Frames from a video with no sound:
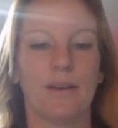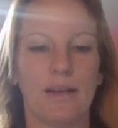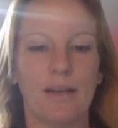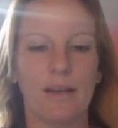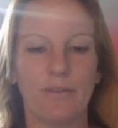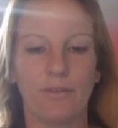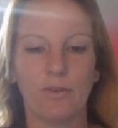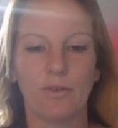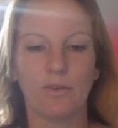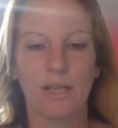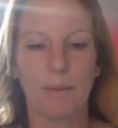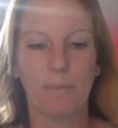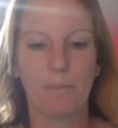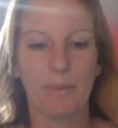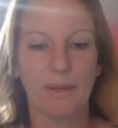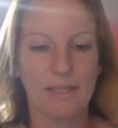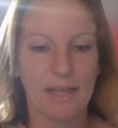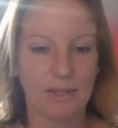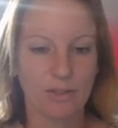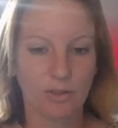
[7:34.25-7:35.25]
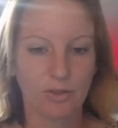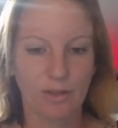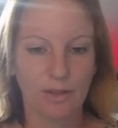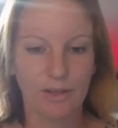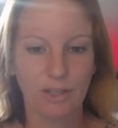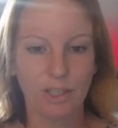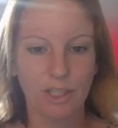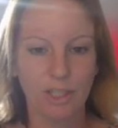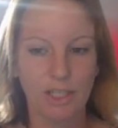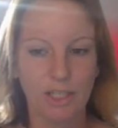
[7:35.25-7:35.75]
If you said potential
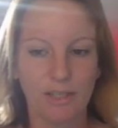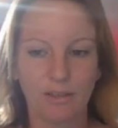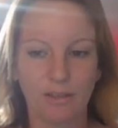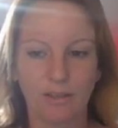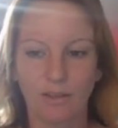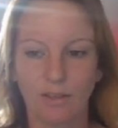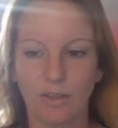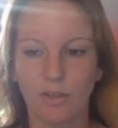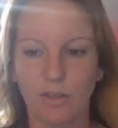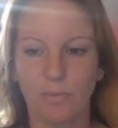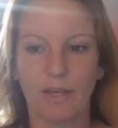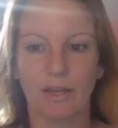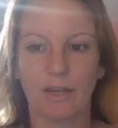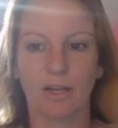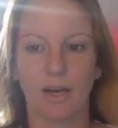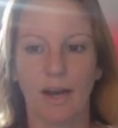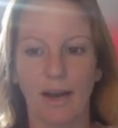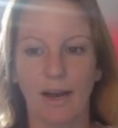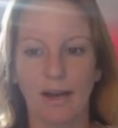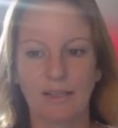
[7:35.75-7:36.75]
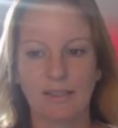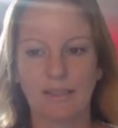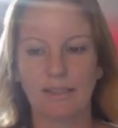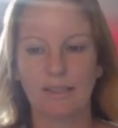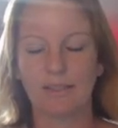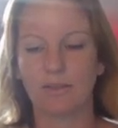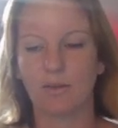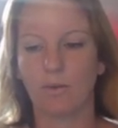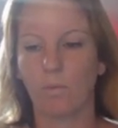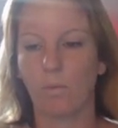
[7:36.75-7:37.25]
energy, you'd be correct.